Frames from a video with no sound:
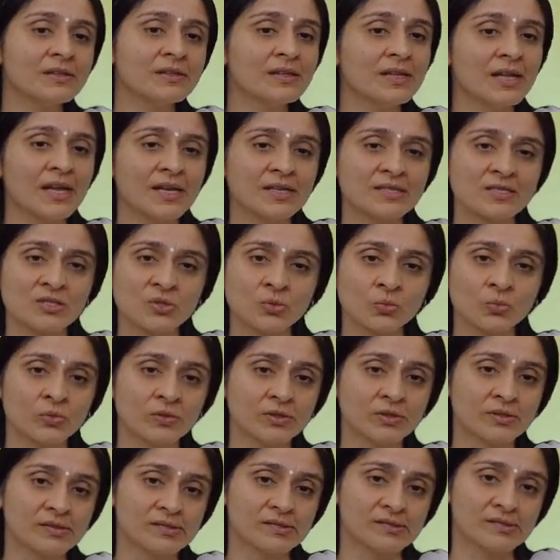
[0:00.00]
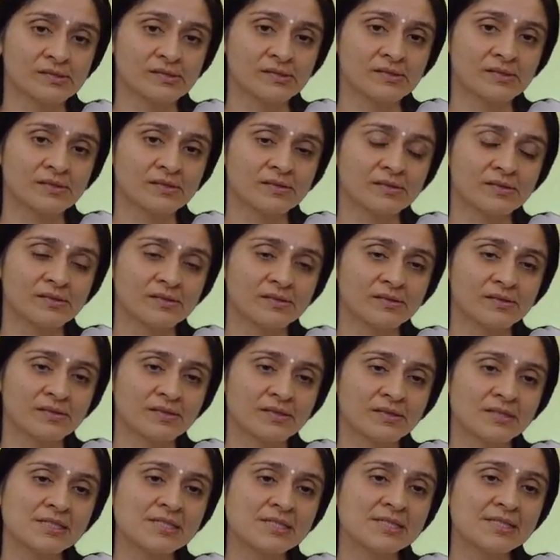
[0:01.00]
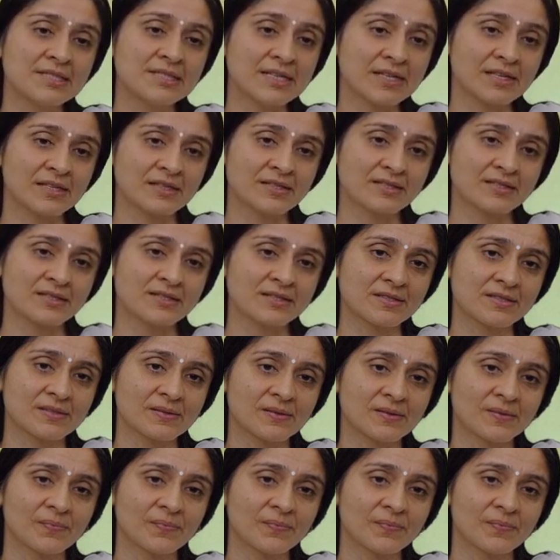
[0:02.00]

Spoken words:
next verse, 6.